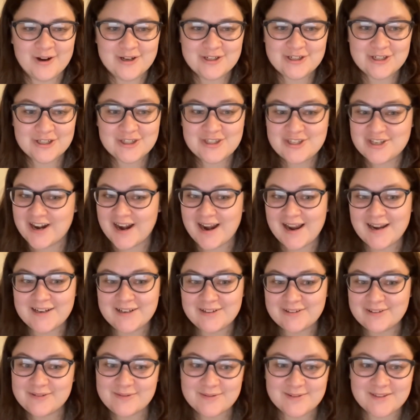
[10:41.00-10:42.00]
We're just
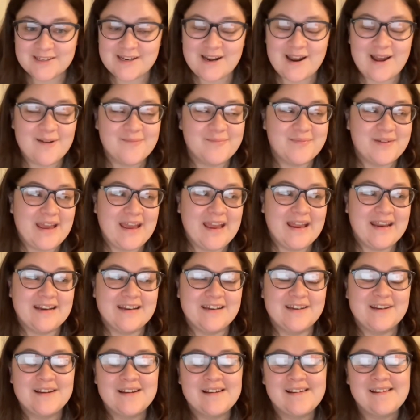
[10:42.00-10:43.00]
trying to loosen up
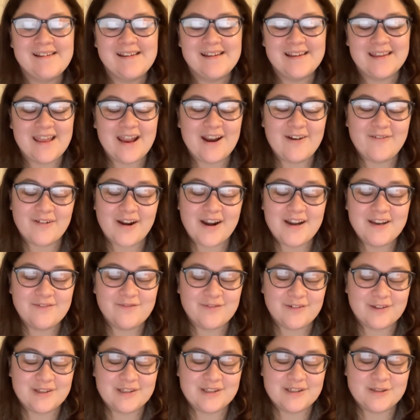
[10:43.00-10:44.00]
and get ready
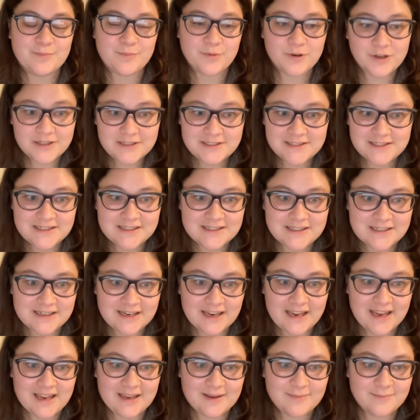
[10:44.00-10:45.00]
for these
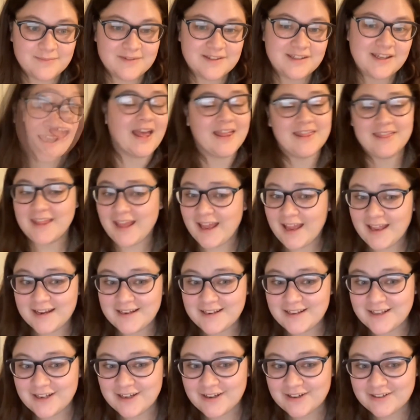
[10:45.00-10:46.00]
preseason games. And
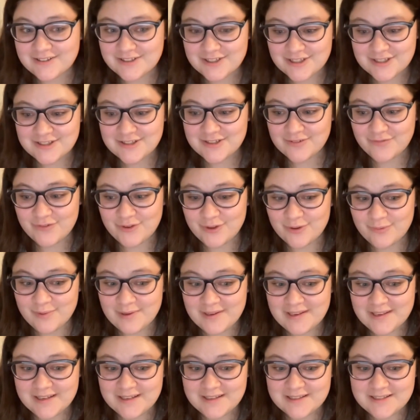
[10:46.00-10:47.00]
then in just a few
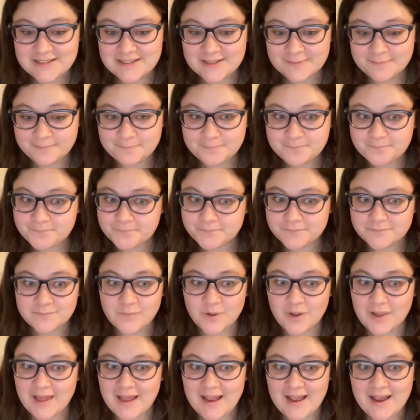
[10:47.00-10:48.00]
weeks,
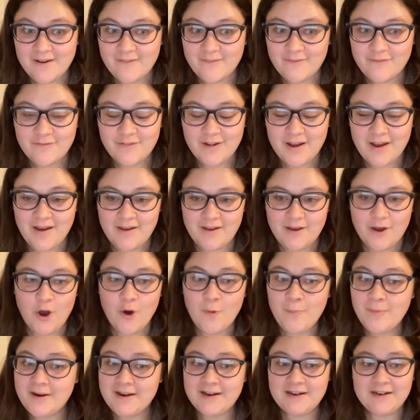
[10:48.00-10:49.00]
we'll have
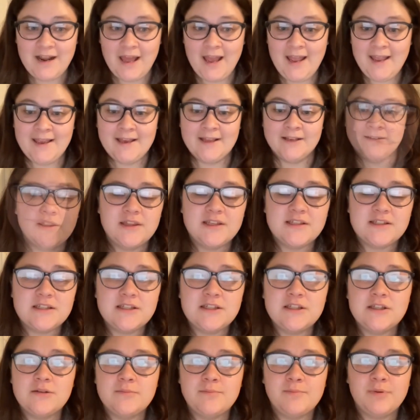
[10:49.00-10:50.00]
opening night. This
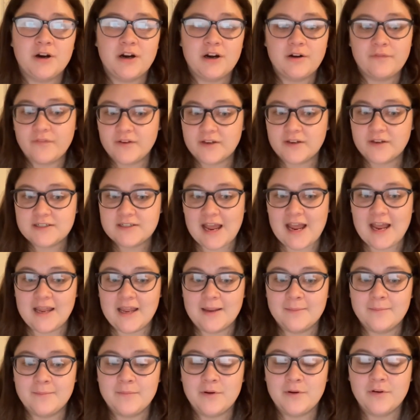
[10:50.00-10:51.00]
is a perfect
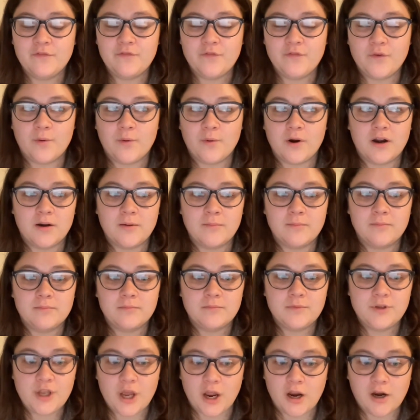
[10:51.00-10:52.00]
time for
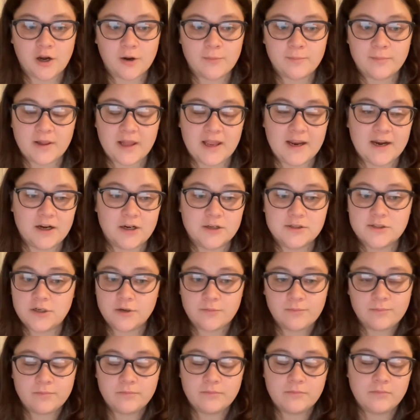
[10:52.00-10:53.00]
younger players
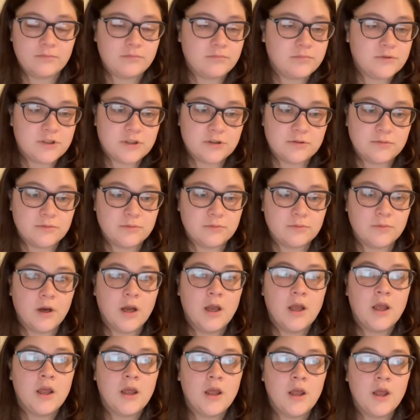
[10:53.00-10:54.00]
or
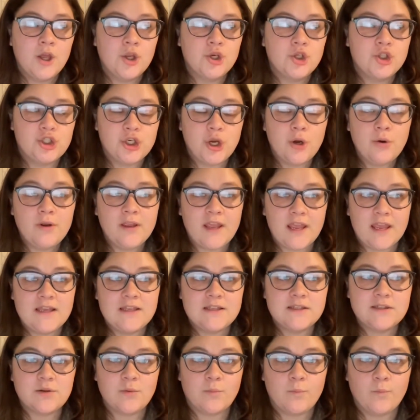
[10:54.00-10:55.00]
to
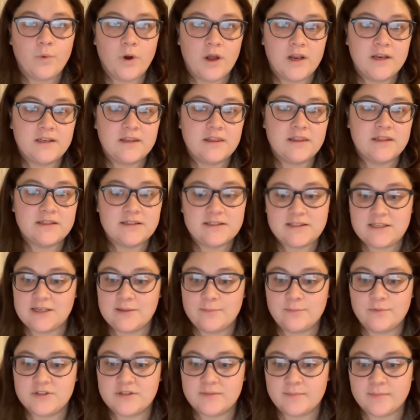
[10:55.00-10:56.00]
showcase what this
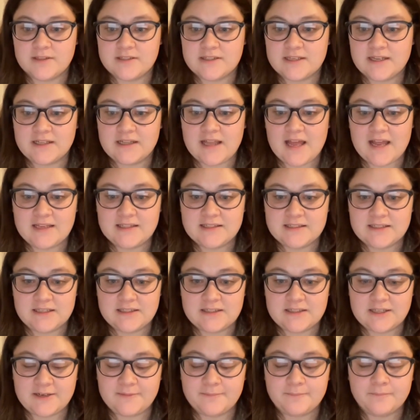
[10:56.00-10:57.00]
team was missing last
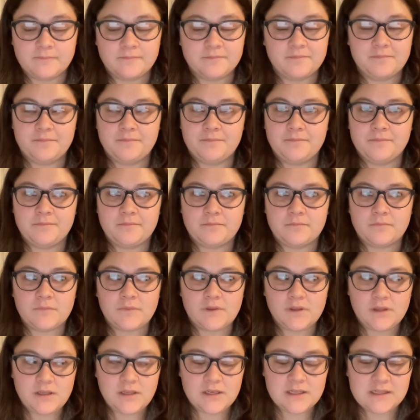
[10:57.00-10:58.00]
season.
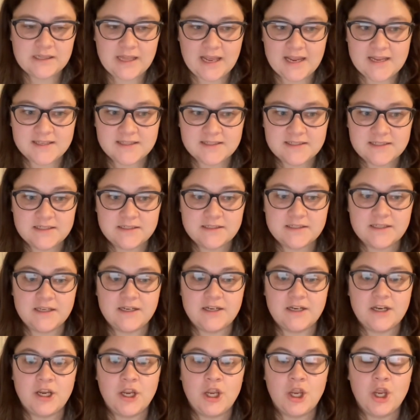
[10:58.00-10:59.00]
Last
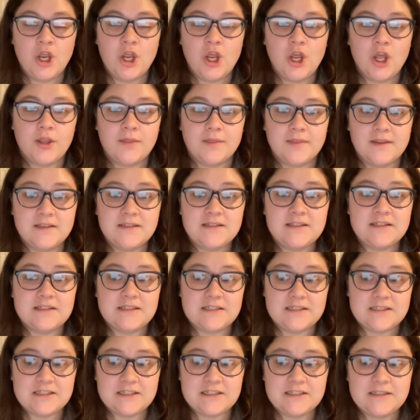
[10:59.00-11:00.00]
season, this
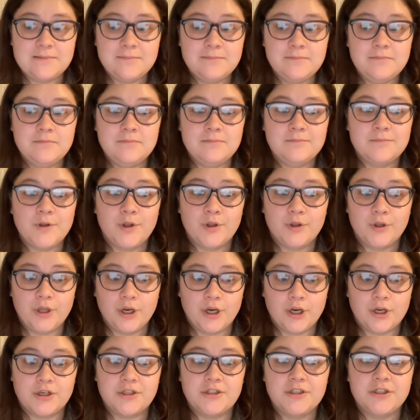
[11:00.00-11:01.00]
team
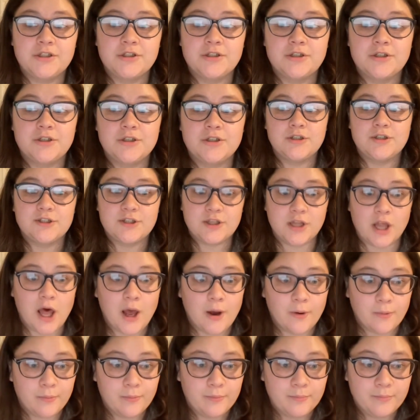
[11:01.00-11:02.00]
looked
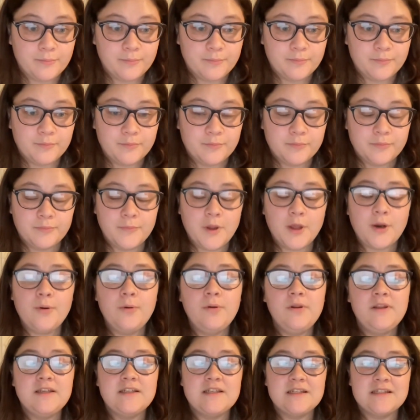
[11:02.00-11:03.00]
slow. Not
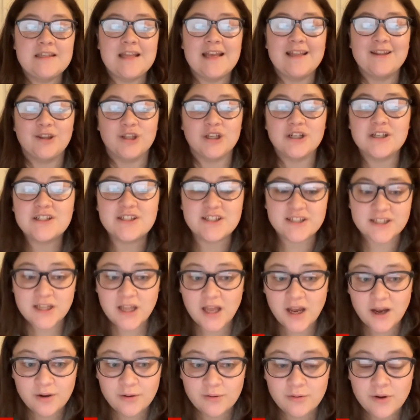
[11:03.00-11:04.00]
only did they look
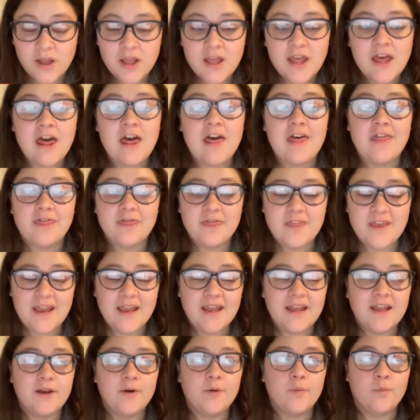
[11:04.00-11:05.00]
slow,
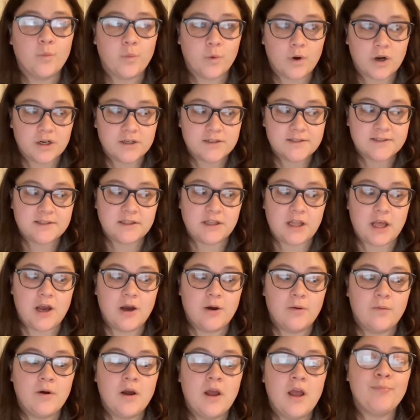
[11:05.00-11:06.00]
they were
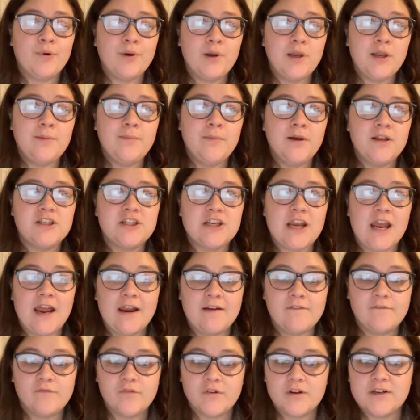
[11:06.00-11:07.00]
slow. Pretty much
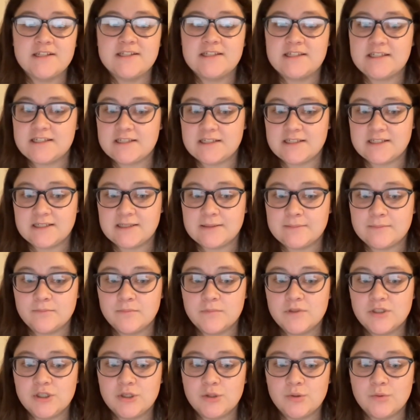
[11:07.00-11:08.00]
every
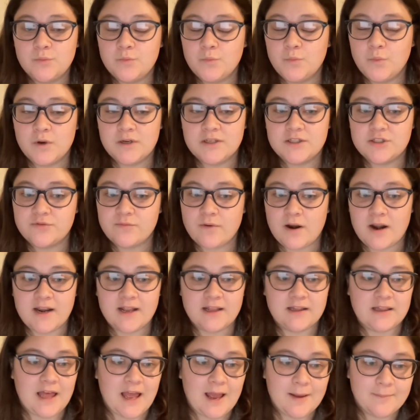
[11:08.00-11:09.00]
team was
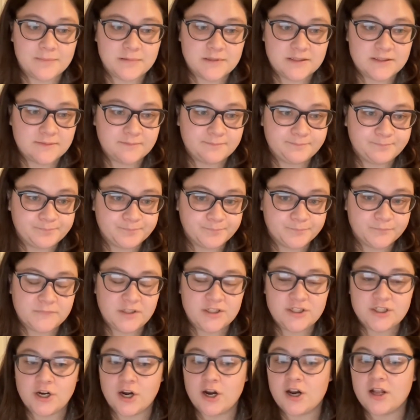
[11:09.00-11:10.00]
running laps,
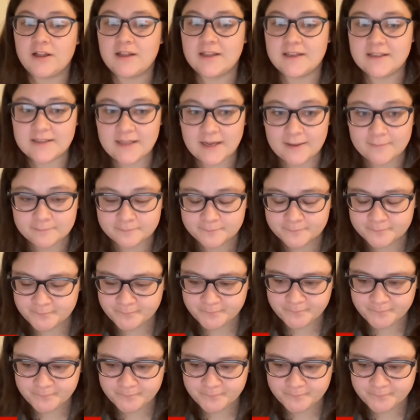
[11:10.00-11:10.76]
circling them,